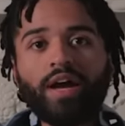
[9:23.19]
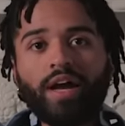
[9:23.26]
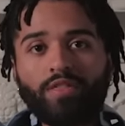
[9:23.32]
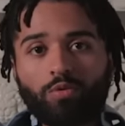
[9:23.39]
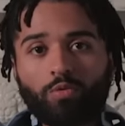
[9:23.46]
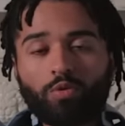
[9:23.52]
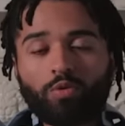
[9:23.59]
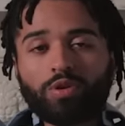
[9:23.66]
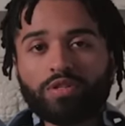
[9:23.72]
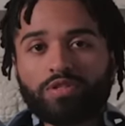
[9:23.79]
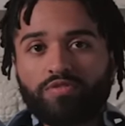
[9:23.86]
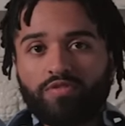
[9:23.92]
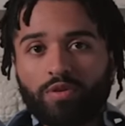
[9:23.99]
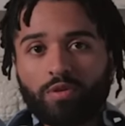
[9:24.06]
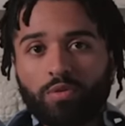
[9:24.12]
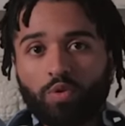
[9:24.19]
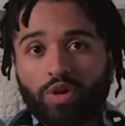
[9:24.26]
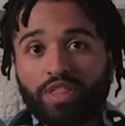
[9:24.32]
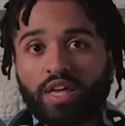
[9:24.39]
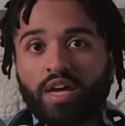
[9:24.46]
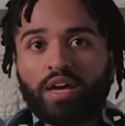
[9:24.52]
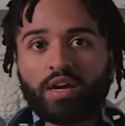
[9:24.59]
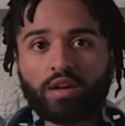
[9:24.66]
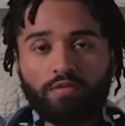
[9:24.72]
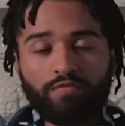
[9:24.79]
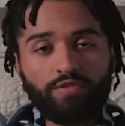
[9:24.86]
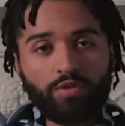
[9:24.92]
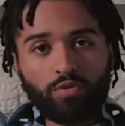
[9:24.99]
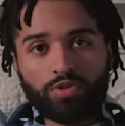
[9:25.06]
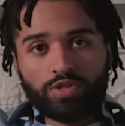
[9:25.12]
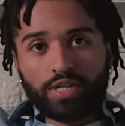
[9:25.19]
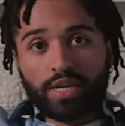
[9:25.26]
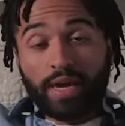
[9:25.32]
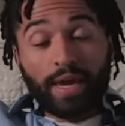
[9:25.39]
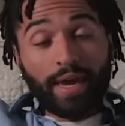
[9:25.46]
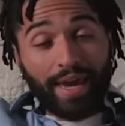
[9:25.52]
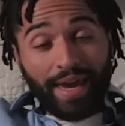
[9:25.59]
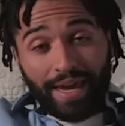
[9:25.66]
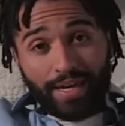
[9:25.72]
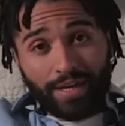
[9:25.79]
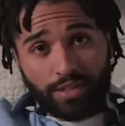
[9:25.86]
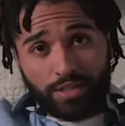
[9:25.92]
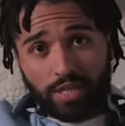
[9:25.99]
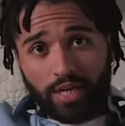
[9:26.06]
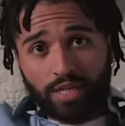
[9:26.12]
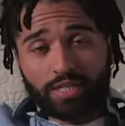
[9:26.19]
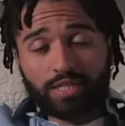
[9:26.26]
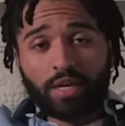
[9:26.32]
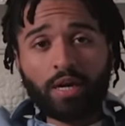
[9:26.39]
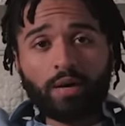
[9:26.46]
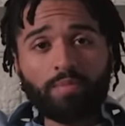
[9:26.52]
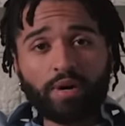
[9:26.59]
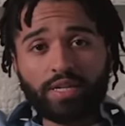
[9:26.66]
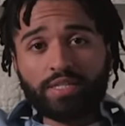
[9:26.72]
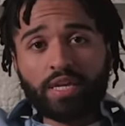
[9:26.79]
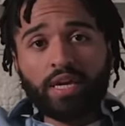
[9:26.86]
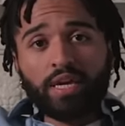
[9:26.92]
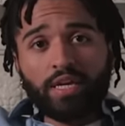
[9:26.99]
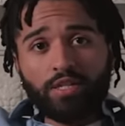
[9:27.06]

and the world is filled with confusion and disgust by his